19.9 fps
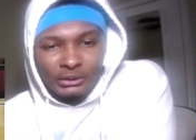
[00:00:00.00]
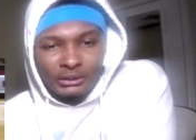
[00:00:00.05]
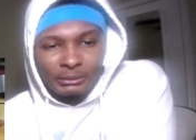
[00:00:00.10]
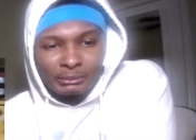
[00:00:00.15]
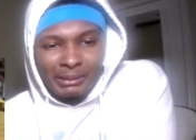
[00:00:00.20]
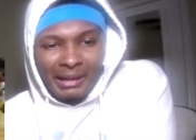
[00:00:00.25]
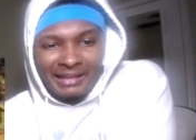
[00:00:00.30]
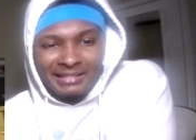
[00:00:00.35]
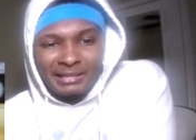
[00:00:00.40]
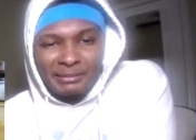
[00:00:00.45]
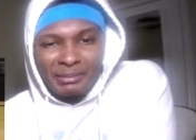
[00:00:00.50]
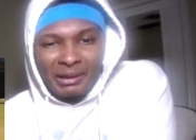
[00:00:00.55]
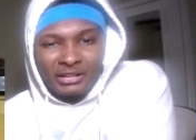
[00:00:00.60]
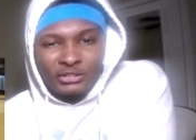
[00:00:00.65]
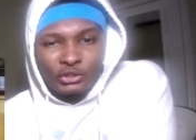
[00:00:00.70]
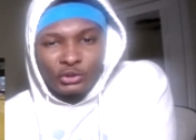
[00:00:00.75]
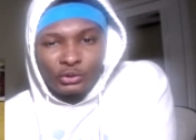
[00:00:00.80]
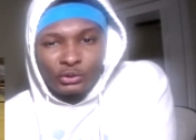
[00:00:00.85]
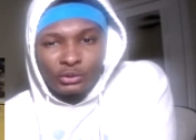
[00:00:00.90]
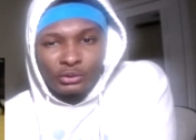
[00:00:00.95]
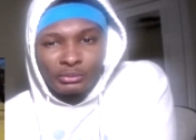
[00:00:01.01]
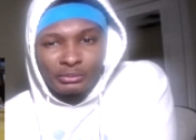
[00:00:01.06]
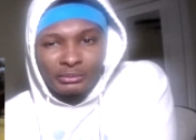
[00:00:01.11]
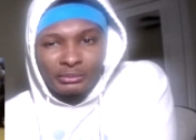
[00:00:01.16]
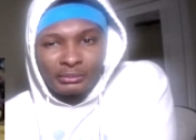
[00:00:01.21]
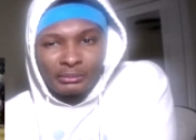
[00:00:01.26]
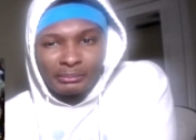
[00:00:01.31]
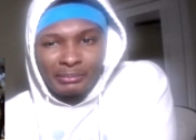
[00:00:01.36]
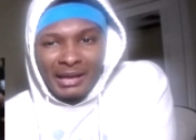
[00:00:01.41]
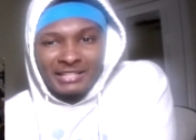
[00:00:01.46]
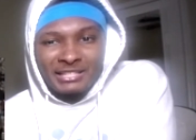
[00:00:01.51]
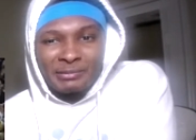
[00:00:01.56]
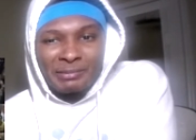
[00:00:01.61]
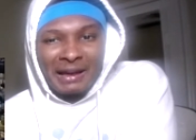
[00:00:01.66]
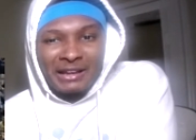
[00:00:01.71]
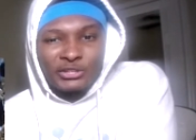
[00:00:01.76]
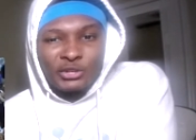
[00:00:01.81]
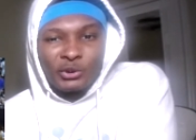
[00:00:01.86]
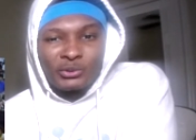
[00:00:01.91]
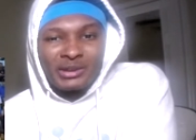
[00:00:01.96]
Pass it back to him. Pass it
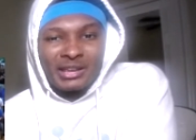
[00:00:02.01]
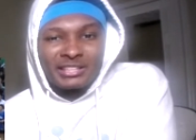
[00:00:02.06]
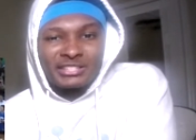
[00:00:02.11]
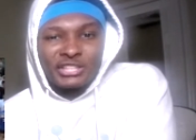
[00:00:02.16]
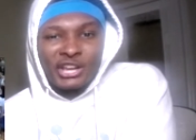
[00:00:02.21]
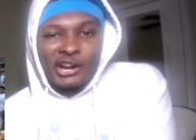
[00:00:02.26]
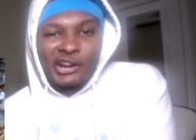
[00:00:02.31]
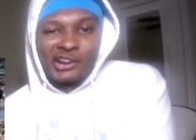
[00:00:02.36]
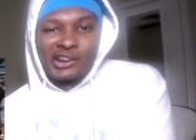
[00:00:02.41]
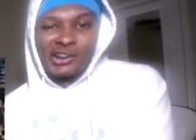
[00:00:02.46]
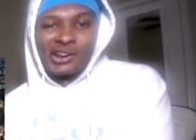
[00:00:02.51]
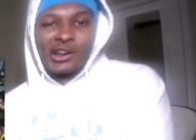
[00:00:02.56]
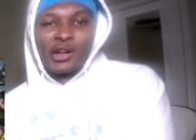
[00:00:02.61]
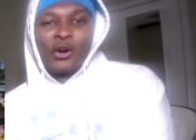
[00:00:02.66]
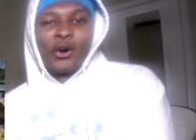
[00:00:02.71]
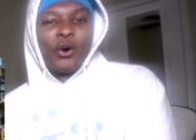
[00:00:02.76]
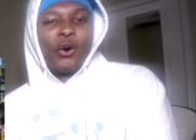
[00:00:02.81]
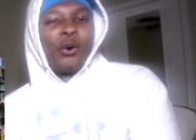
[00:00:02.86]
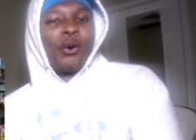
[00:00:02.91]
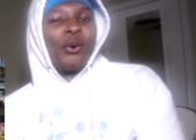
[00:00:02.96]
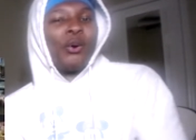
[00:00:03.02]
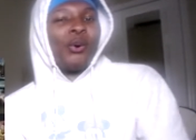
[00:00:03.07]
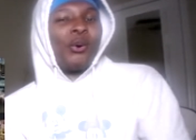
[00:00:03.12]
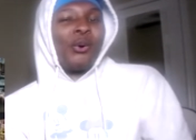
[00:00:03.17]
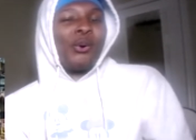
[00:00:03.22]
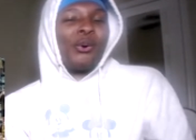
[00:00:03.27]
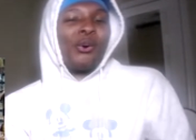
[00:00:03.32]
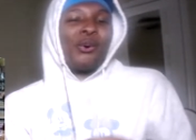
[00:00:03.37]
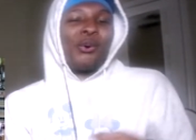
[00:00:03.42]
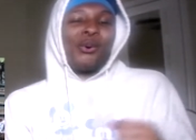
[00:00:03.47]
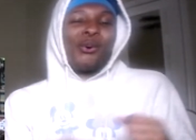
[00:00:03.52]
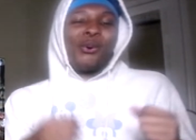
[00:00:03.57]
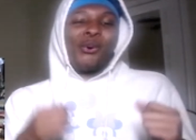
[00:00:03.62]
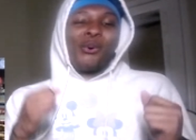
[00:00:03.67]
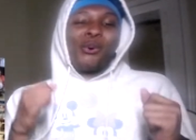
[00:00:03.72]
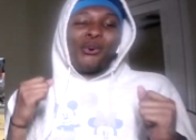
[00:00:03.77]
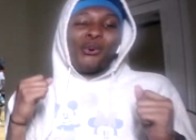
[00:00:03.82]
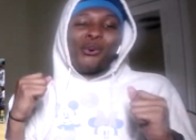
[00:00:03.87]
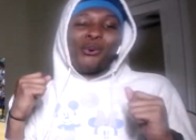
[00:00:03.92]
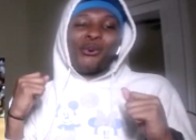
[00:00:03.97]
back to him. Yes, sir.
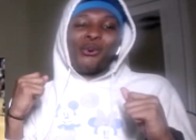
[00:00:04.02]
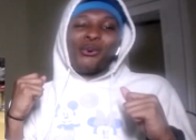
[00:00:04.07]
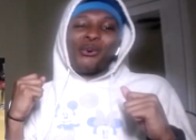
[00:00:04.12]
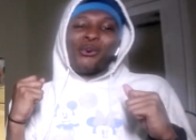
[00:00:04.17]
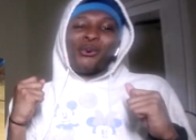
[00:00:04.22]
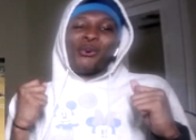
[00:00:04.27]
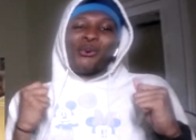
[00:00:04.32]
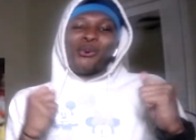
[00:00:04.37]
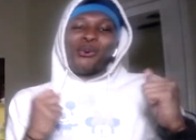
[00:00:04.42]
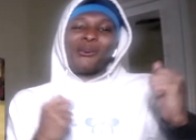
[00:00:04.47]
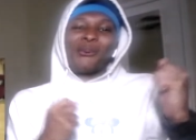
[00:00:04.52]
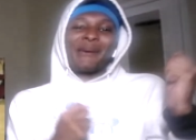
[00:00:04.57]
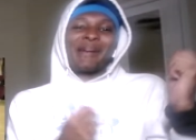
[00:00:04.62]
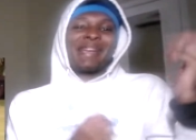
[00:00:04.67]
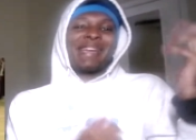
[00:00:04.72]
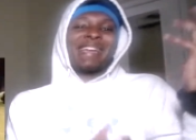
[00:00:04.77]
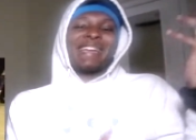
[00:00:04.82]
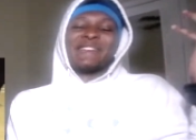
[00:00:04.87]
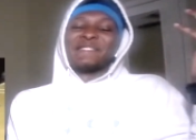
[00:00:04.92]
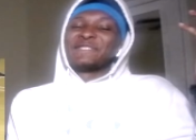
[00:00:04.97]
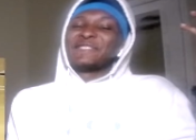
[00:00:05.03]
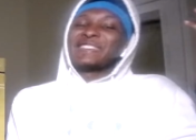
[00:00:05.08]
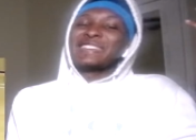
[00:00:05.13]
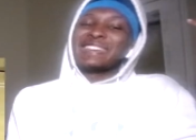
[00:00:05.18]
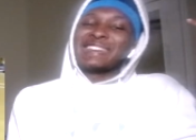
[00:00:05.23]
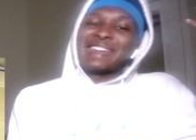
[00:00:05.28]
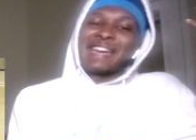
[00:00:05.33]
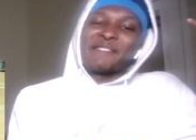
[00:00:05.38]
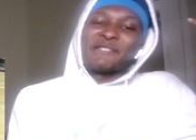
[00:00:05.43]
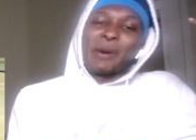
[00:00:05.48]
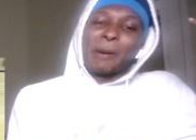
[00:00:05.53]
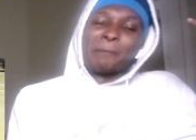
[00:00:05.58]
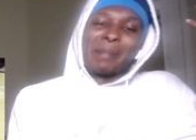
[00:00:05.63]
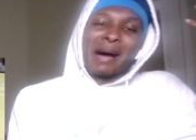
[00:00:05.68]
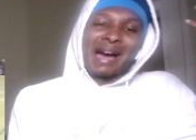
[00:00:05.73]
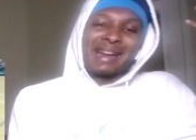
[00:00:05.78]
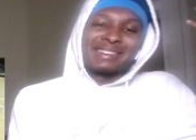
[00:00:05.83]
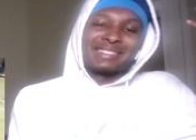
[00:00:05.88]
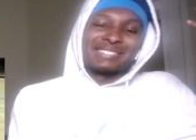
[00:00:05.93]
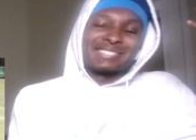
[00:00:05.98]
Oh. If he didn't have a
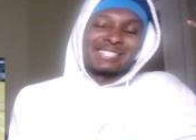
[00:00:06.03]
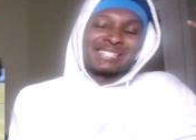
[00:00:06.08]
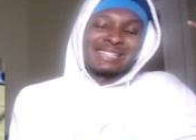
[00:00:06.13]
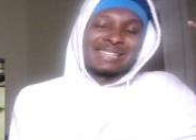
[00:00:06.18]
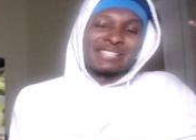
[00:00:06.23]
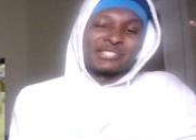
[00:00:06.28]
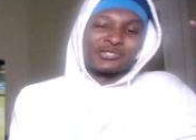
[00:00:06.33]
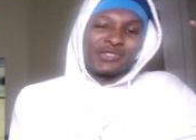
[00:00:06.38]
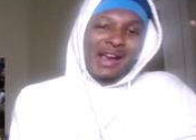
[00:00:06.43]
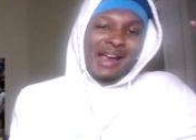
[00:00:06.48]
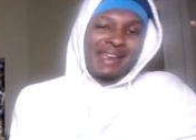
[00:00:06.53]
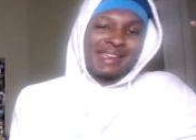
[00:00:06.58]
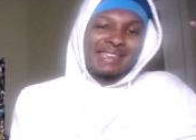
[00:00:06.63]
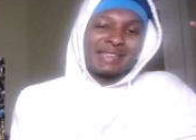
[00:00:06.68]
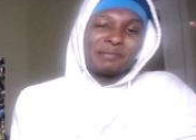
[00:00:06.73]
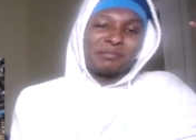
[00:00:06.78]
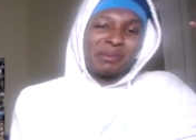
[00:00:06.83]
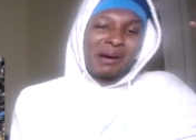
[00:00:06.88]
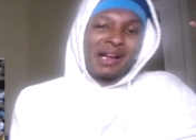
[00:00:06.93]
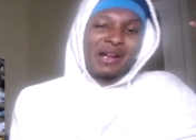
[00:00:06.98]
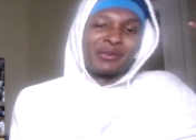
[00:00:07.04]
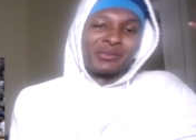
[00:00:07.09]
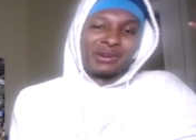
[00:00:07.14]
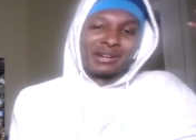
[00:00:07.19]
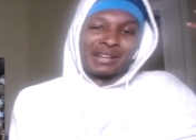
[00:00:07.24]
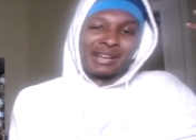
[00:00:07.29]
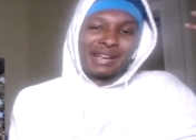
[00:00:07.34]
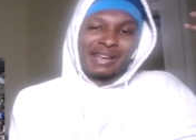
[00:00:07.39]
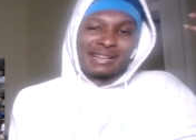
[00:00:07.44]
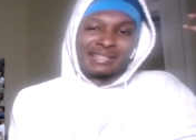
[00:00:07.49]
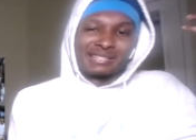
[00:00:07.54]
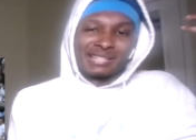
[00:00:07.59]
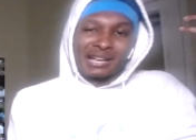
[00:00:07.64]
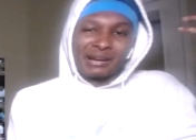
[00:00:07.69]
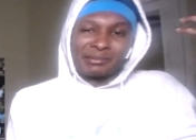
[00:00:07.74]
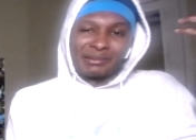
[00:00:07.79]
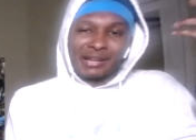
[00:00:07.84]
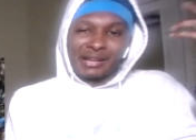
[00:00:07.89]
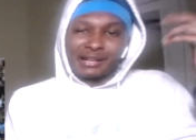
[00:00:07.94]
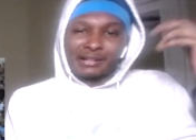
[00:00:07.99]
body to his right, he probably would have hang
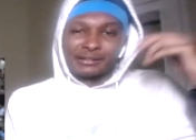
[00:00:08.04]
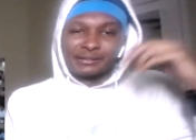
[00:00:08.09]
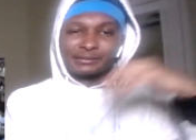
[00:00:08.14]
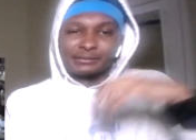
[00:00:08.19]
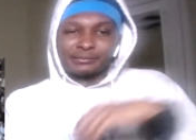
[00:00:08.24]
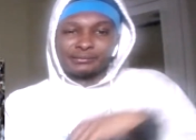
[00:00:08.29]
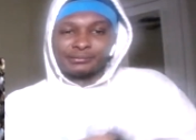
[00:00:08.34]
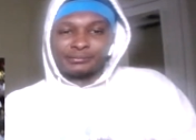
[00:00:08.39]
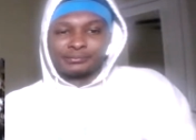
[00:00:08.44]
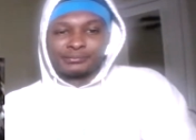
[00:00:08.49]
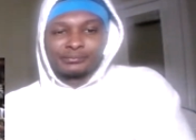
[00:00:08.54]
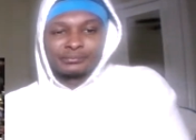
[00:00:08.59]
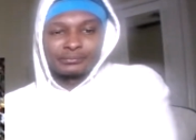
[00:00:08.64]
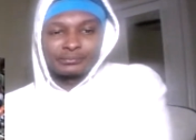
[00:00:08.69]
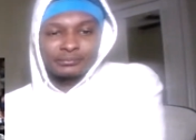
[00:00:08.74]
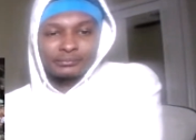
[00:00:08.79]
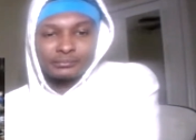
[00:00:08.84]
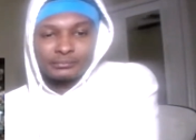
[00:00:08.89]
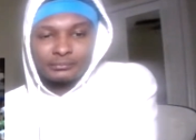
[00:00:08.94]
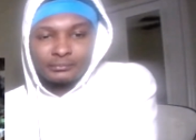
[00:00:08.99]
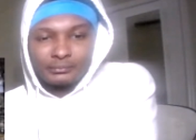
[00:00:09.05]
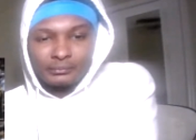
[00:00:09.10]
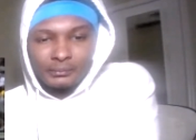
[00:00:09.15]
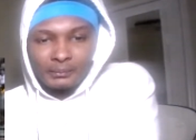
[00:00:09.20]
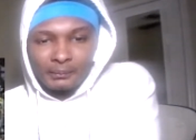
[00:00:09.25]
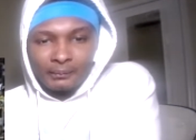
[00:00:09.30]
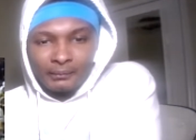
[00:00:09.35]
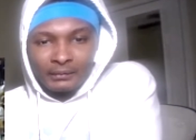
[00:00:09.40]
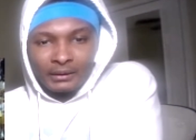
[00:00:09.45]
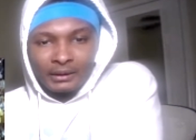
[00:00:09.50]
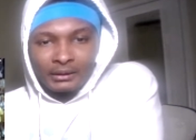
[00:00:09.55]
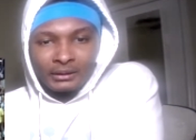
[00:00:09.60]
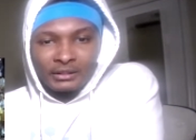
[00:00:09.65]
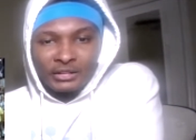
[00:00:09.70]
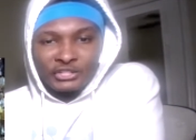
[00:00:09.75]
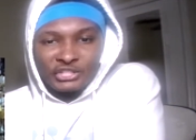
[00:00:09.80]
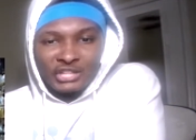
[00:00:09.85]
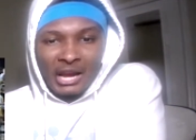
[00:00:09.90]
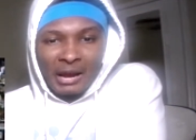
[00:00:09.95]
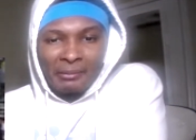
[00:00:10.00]
time that.
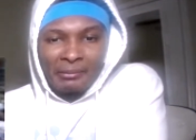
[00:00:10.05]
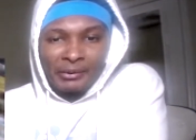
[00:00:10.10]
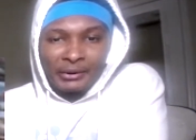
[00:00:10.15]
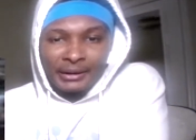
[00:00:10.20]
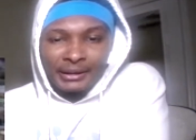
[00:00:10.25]
Good shot, boy.